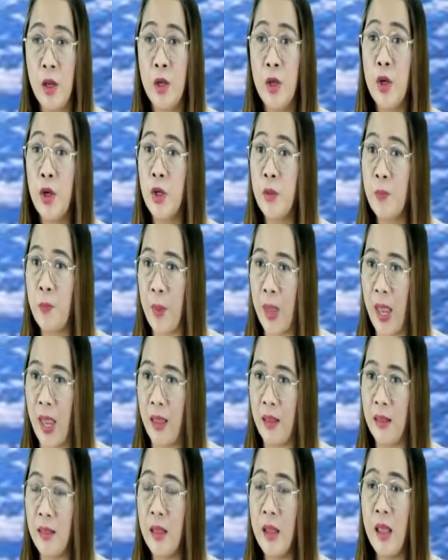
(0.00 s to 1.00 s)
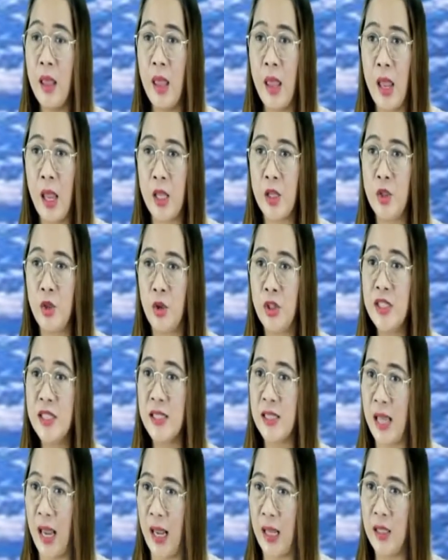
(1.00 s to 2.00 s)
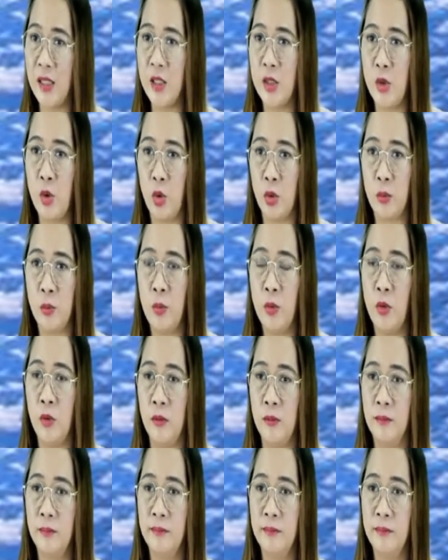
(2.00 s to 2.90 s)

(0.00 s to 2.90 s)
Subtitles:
your pen, and your science notebook.